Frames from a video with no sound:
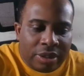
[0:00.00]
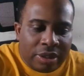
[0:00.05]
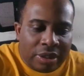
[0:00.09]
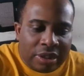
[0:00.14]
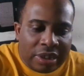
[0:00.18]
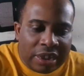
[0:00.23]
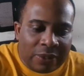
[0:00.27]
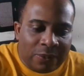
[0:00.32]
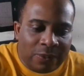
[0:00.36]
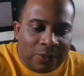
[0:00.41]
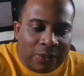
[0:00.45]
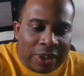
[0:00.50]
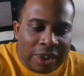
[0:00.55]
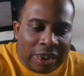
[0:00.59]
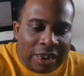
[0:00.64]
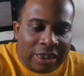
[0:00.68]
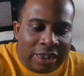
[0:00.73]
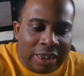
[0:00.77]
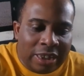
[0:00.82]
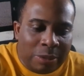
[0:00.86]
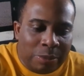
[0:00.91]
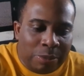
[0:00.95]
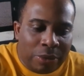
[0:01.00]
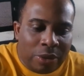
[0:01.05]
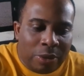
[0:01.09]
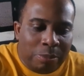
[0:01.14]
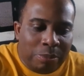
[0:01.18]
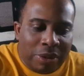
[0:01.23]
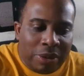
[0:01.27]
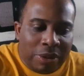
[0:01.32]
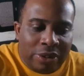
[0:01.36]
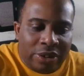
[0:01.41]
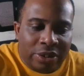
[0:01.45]
if they keep on
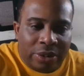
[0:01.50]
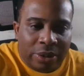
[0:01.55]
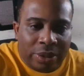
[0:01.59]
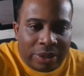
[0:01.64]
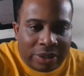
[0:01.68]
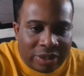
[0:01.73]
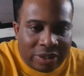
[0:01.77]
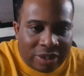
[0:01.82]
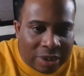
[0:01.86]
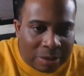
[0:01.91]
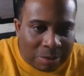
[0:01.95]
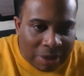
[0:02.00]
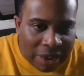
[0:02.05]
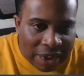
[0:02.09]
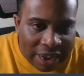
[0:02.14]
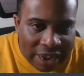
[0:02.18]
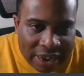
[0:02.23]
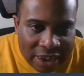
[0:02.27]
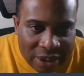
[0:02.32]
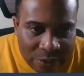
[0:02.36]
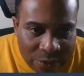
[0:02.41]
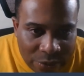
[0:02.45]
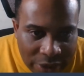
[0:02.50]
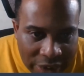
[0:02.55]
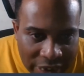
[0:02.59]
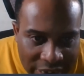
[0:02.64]
building on the team they have right